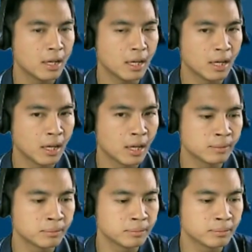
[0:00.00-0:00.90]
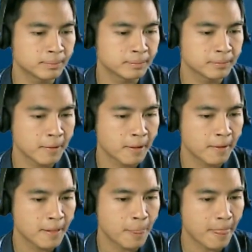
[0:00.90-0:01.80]
Um,
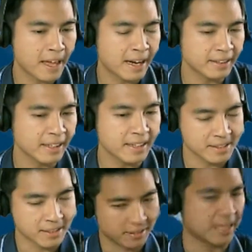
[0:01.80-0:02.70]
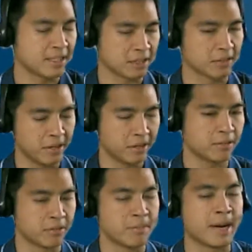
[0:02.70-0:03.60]
and I think that's a great
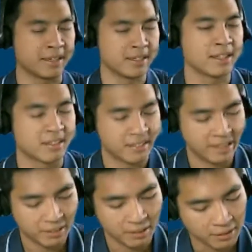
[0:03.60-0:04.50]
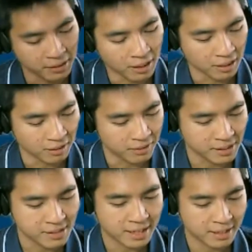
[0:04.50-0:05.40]
reminder, right, to all of
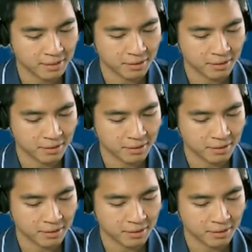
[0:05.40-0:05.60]
us that,